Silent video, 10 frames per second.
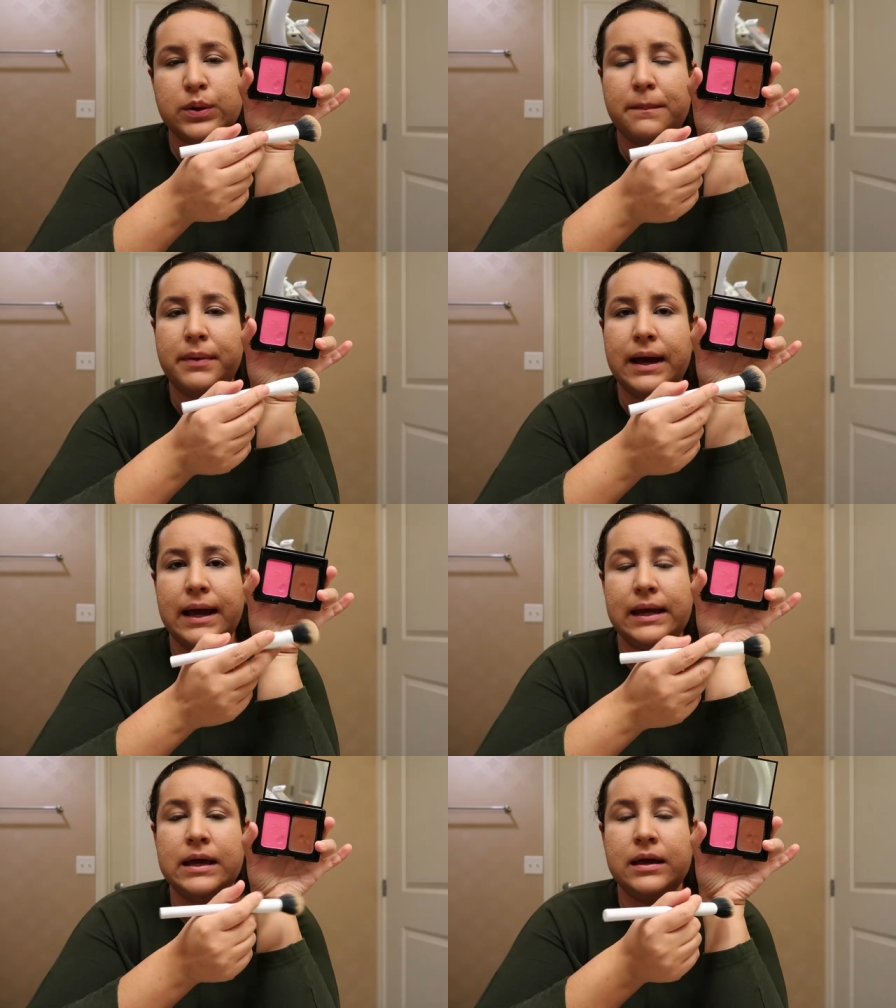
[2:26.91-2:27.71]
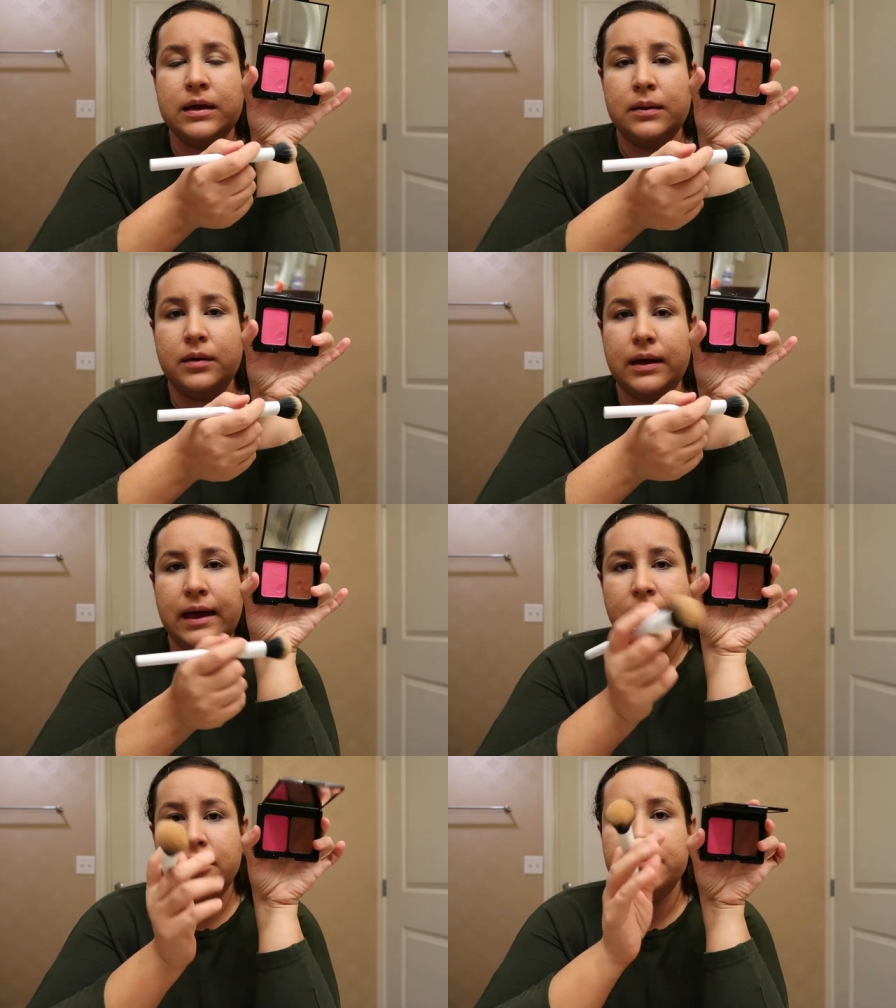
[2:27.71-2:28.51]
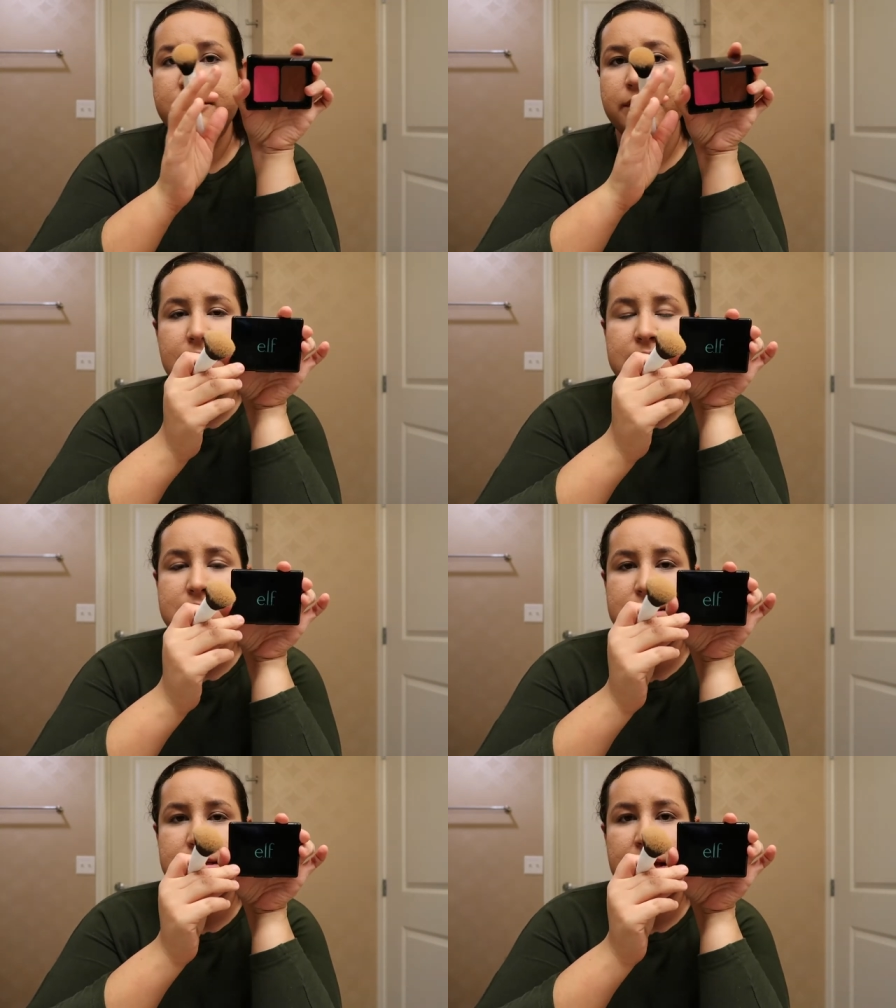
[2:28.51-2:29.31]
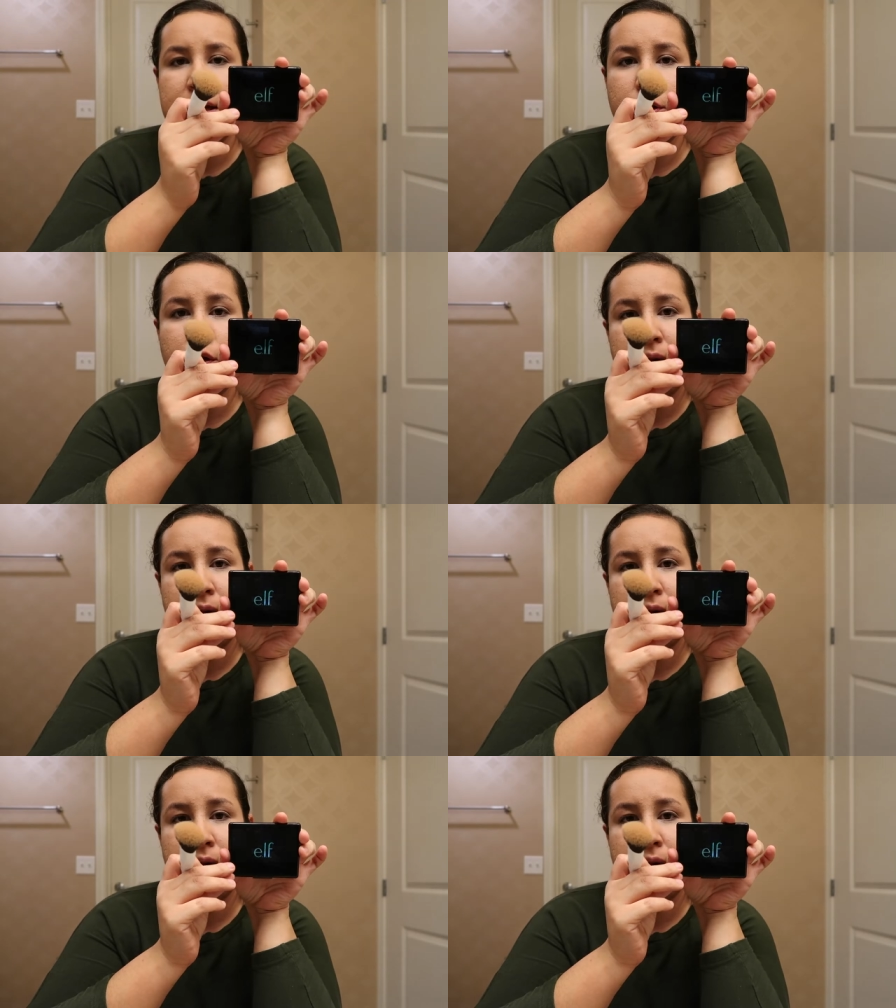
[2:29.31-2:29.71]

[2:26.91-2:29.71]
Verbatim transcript: one by Elf. It's in